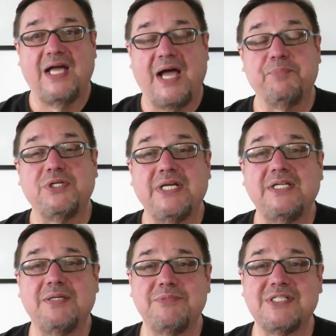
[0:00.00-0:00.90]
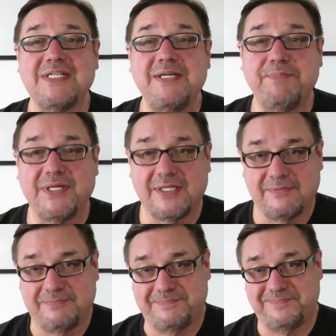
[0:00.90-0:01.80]
I pretend I'm
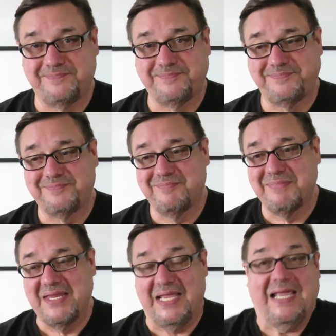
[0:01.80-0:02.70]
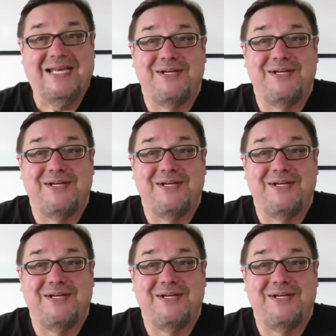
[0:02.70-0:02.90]
sleeping. And